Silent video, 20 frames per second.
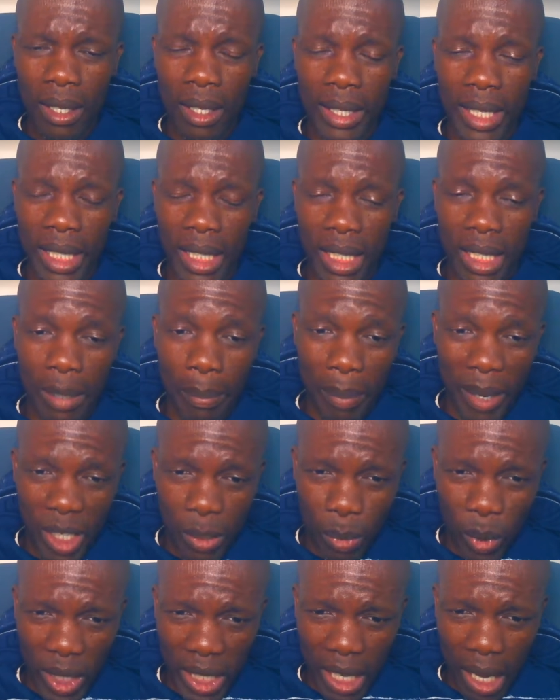That is the
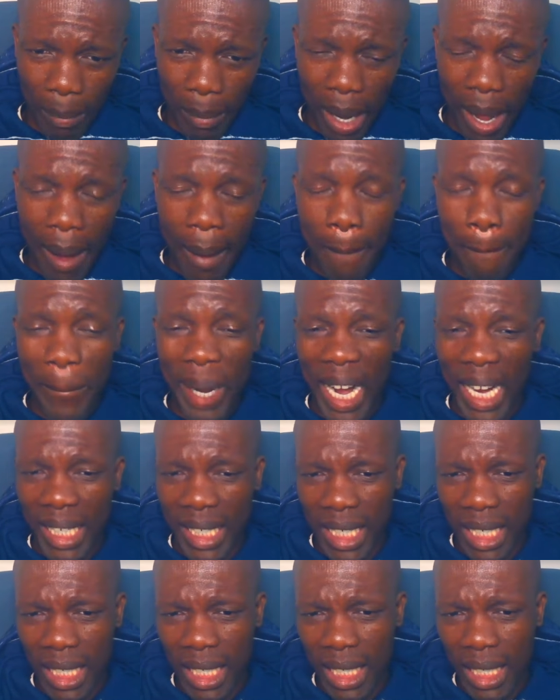passport number.
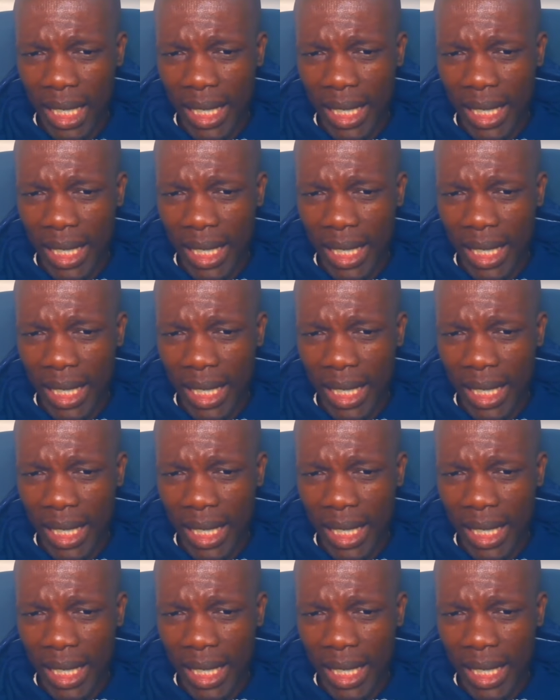But